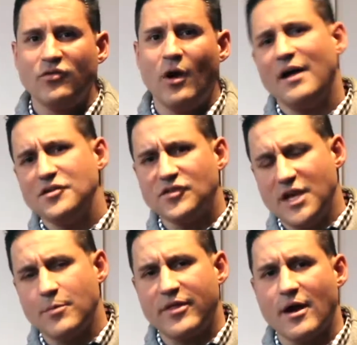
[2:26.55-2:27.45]
So I'll just
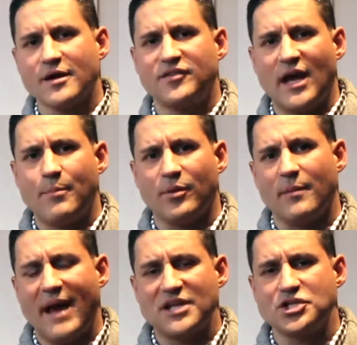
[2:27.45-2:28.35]
keep with our
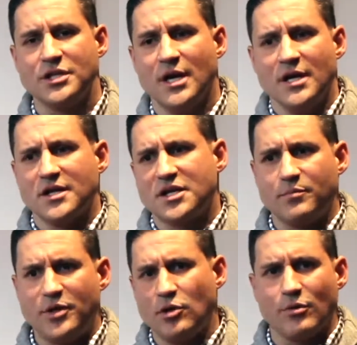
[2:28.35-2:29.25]
example. Imagine the
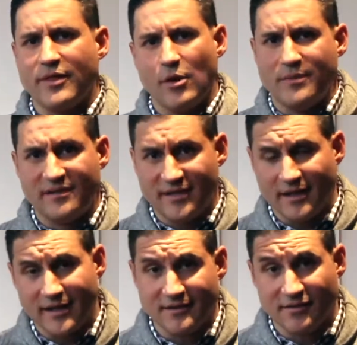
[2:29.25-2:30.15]
computer, without me
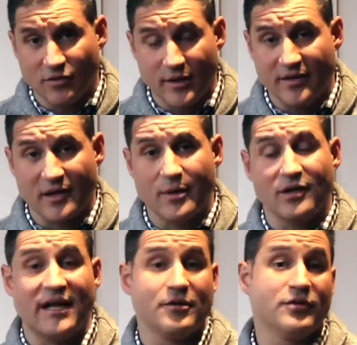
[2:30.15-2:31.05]
telling it, doesn't know anything
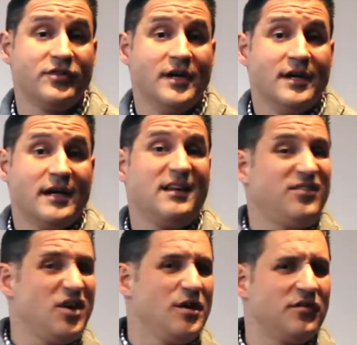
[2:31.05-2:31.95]
about letters. And
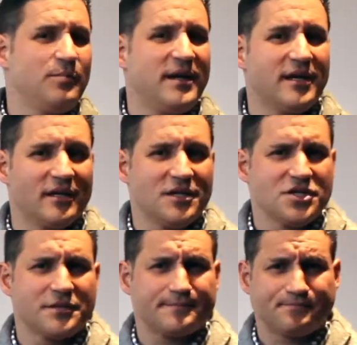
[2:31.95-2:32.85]
let's say you didn't speak
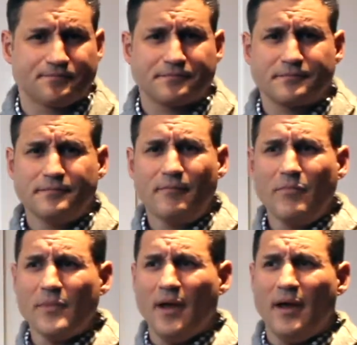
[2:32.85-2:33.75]
English.
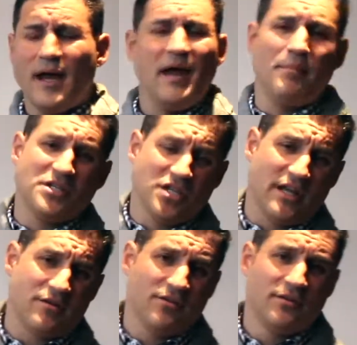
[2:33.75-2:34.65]
And I had a bunch of
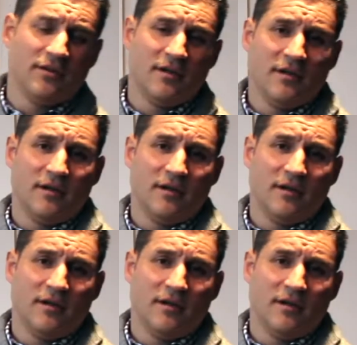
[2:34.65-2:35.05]
letters.